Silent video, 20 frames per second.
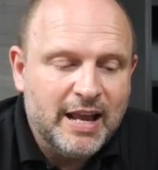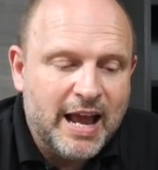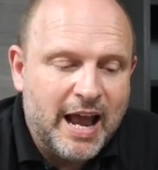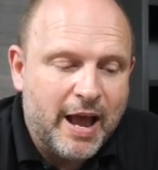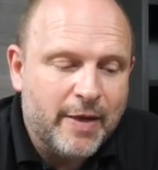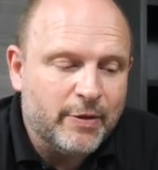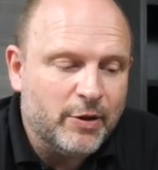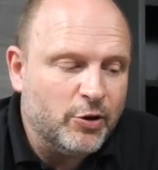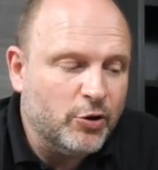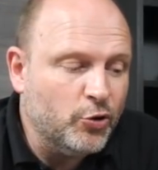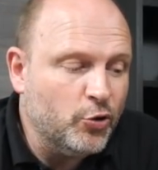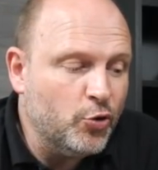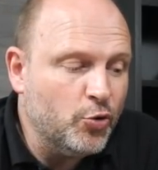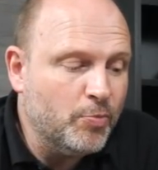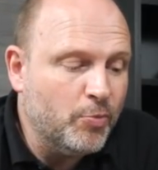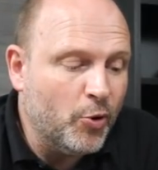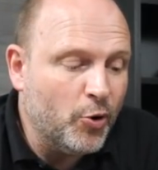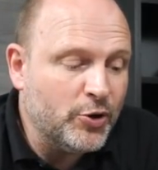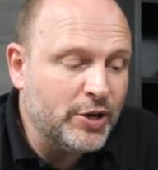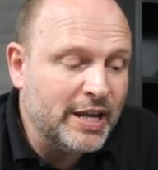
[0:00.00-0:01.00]
and then a new
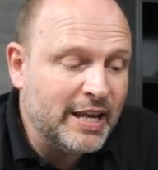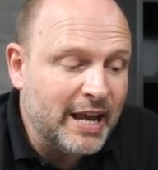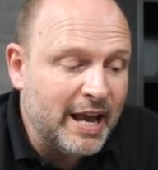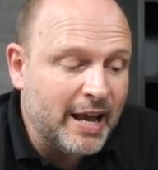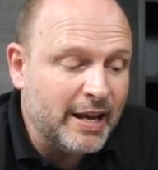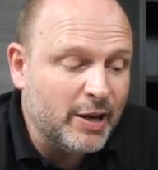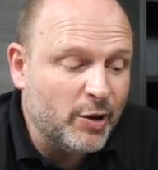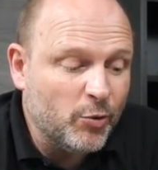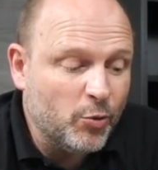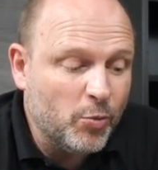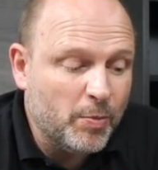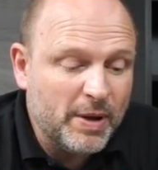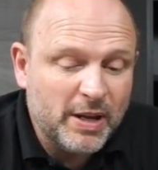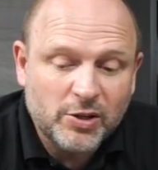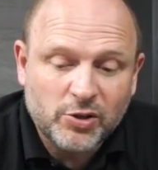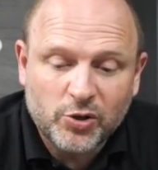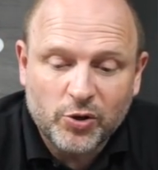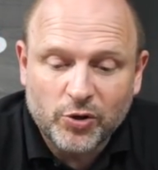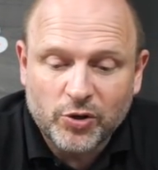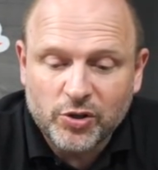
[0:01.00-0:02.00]
body, and it will be
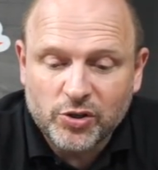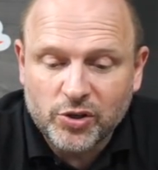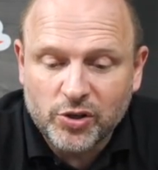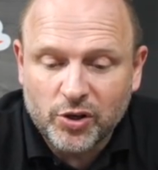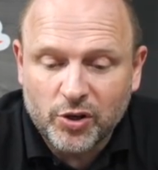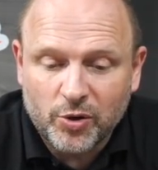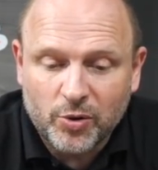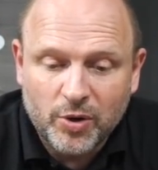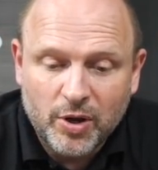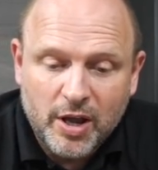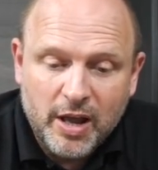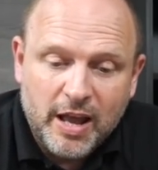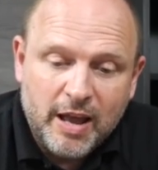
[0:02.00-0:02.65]
as good as new.